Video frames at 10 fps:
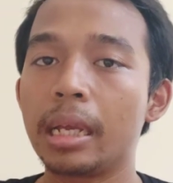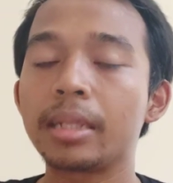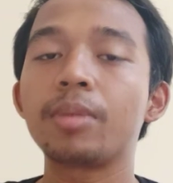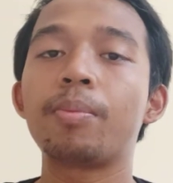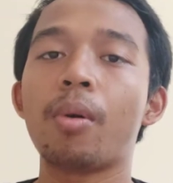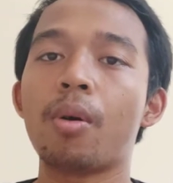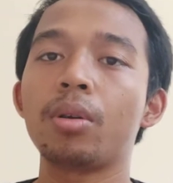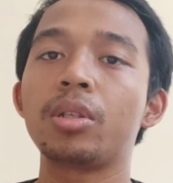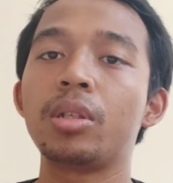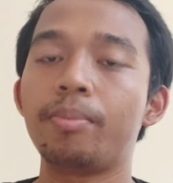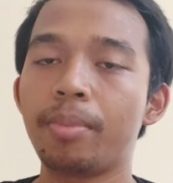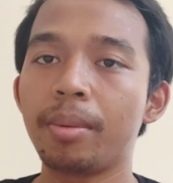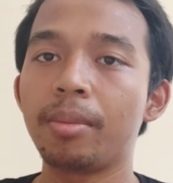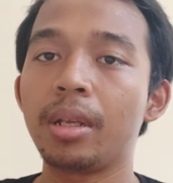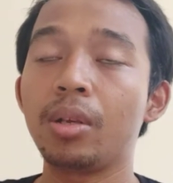it supports
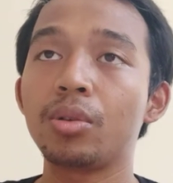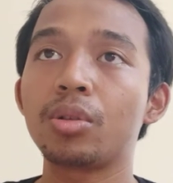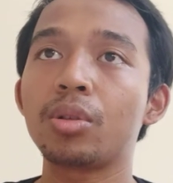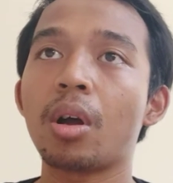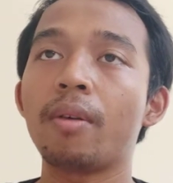the use